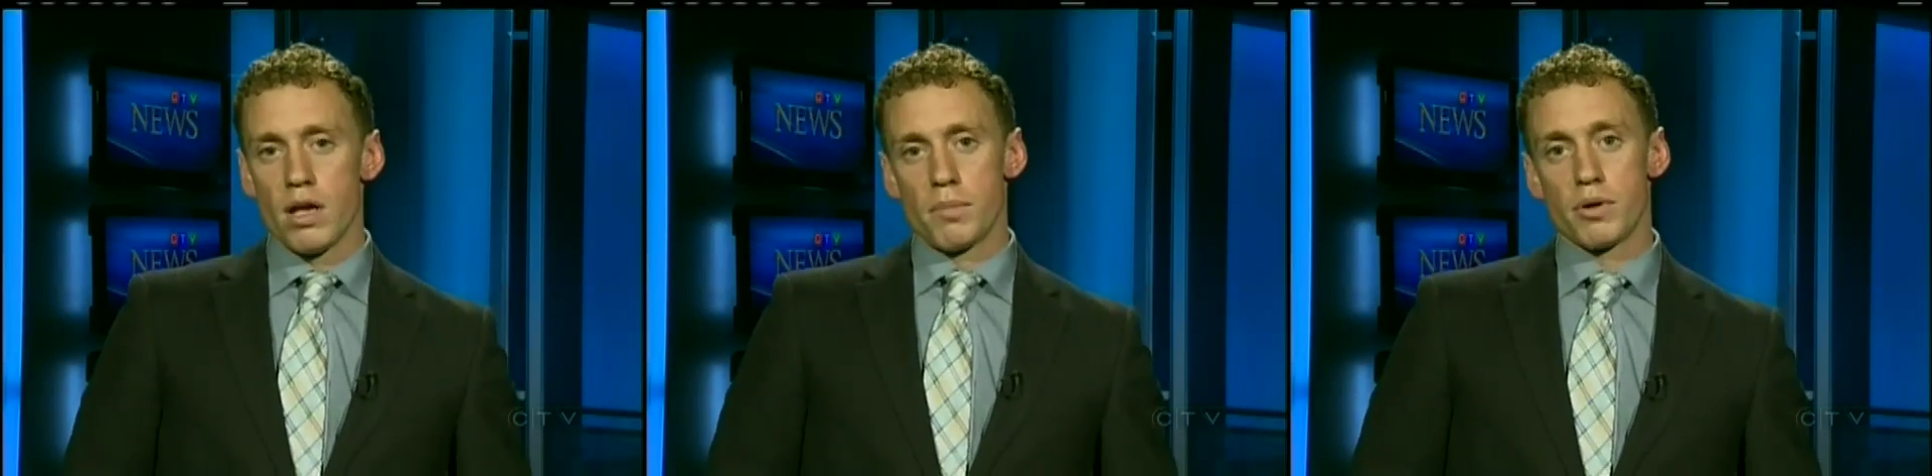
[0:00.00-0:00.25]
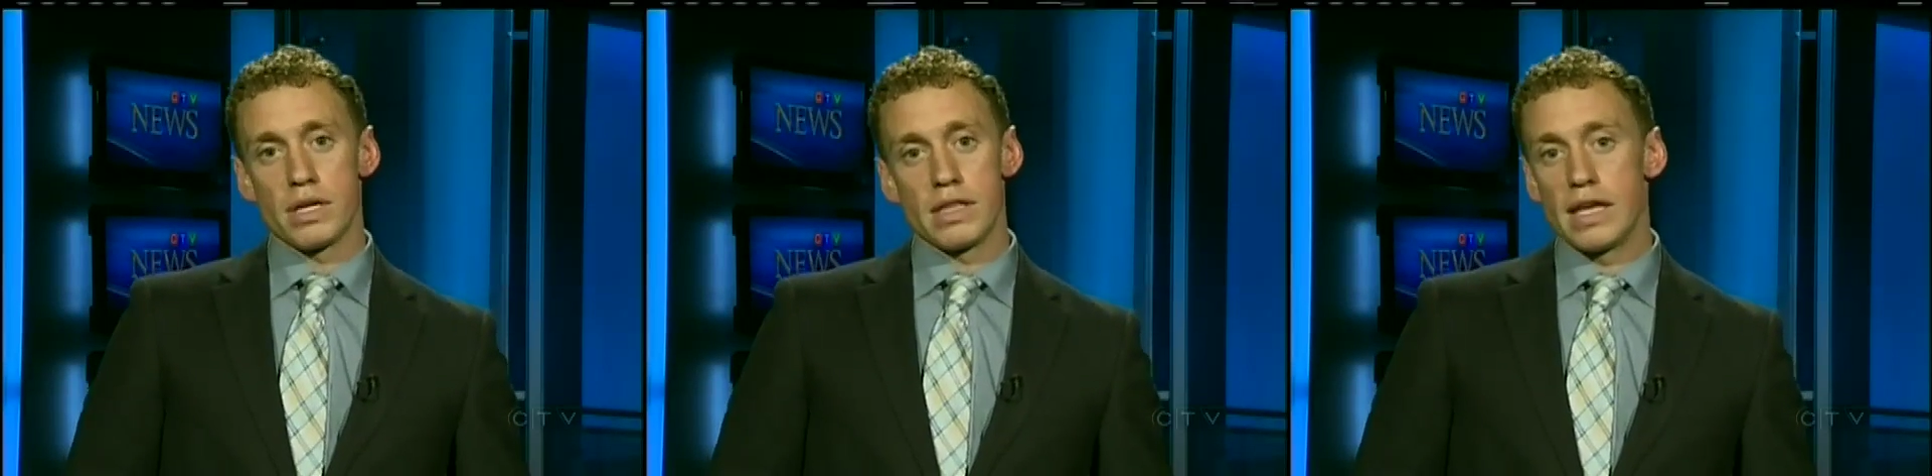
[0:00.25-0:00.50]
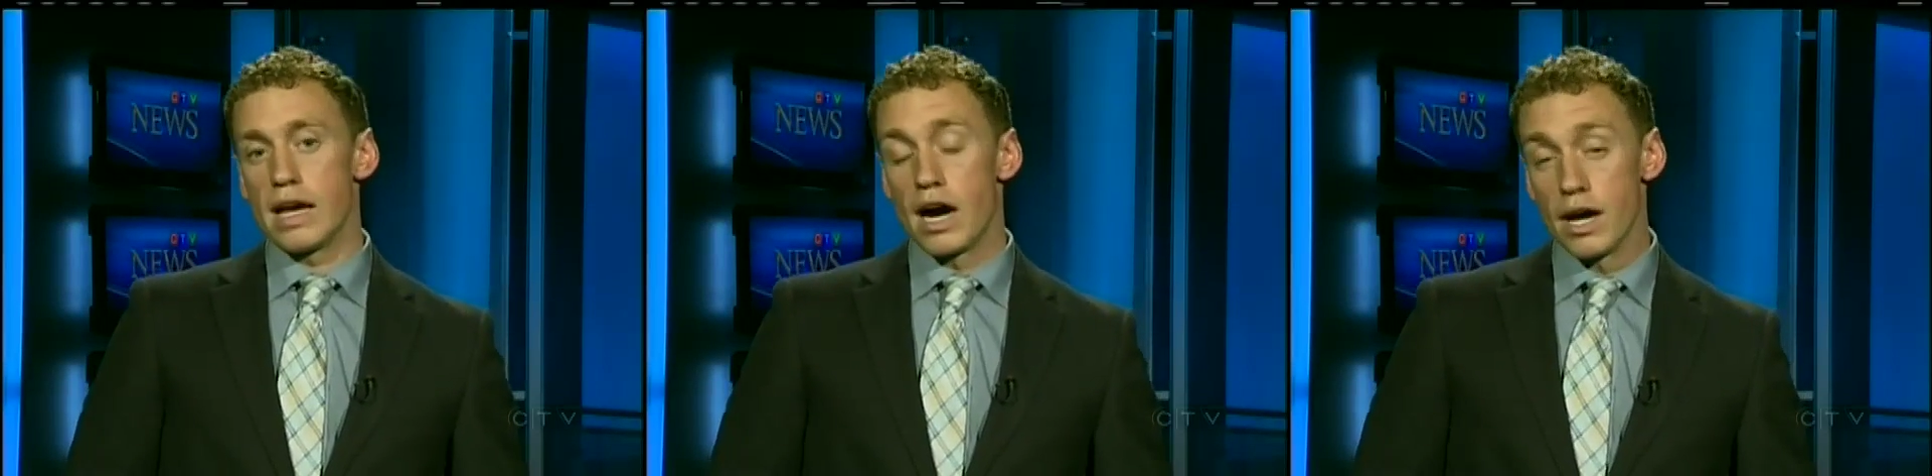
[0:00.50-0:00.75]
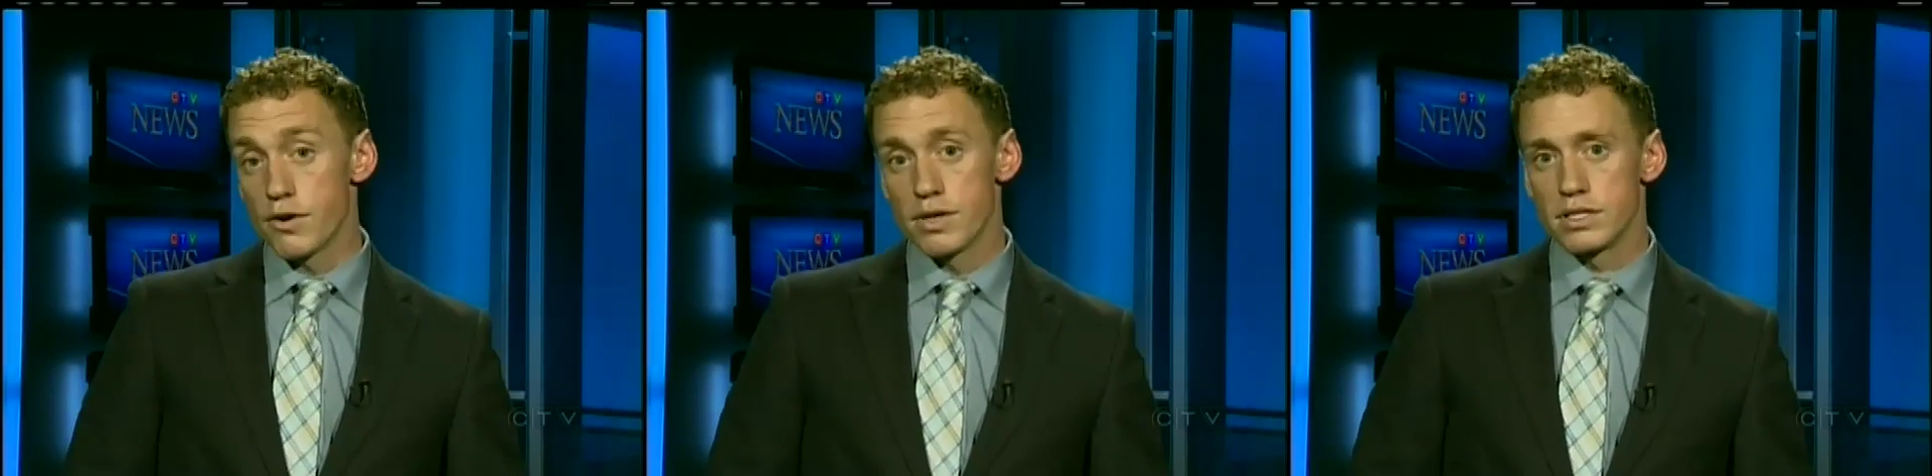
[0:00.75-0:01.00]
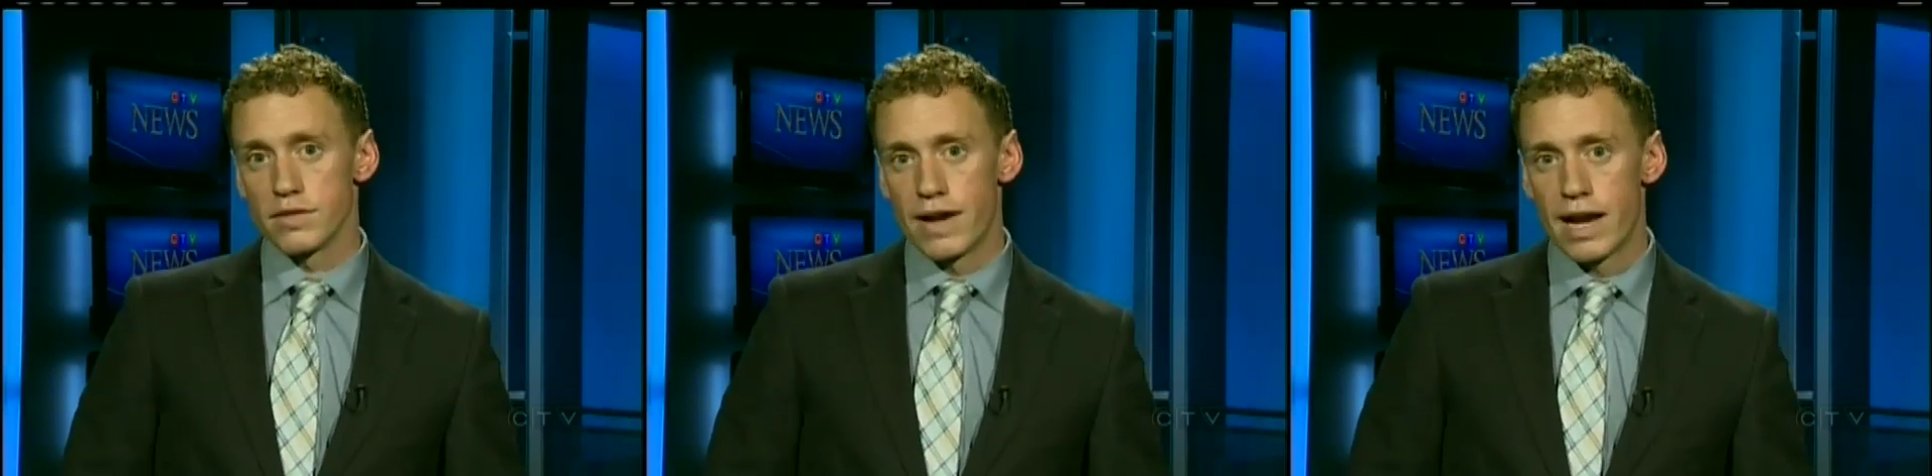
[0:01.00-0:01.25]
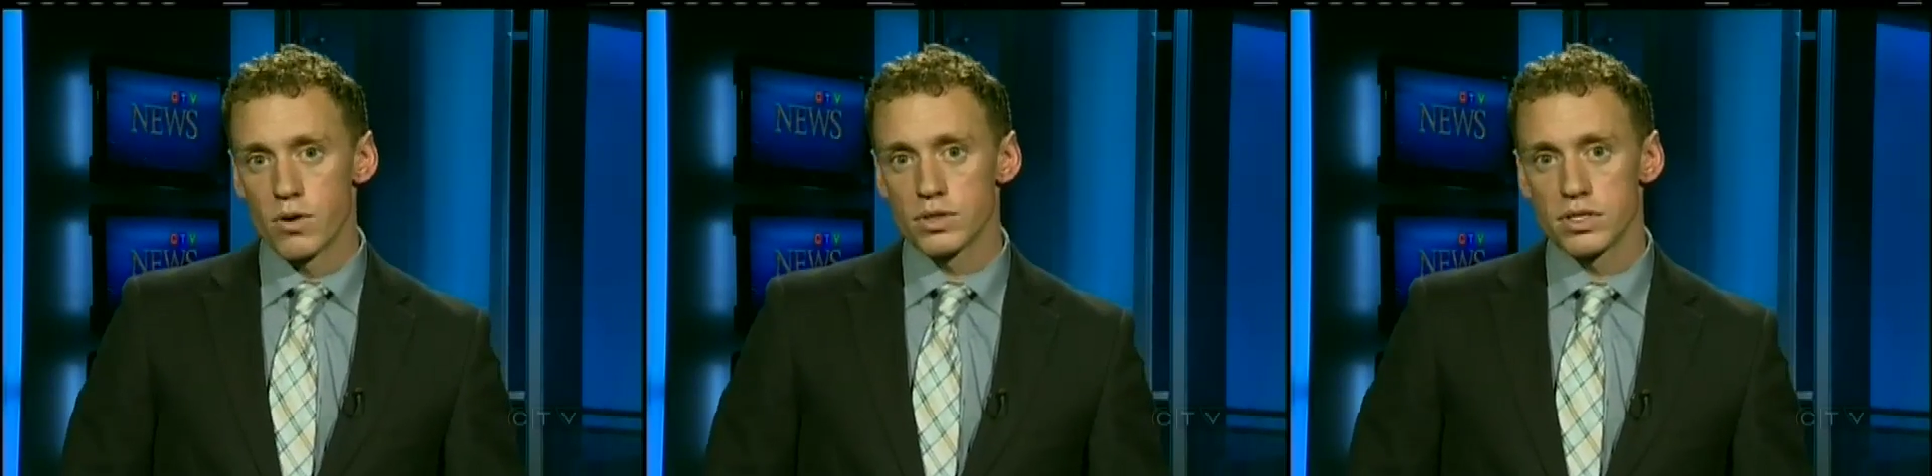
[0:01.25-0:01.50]
putting the hundreds of
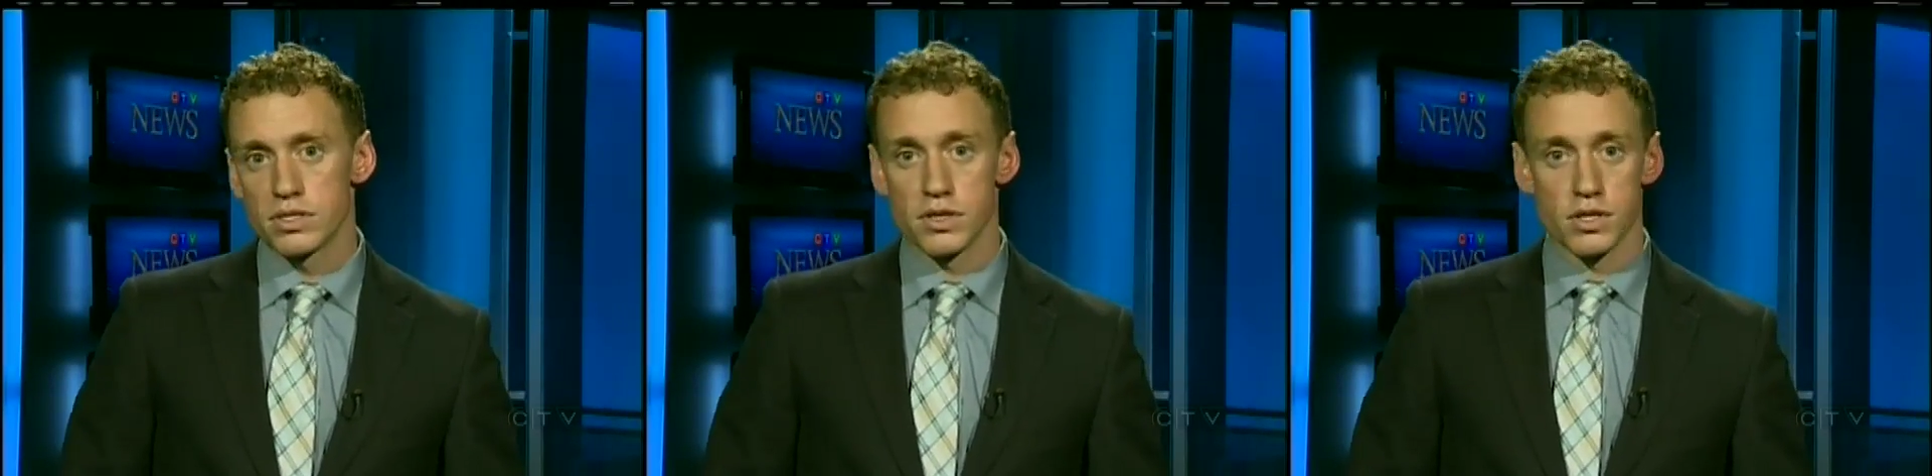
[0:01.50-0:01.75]
houses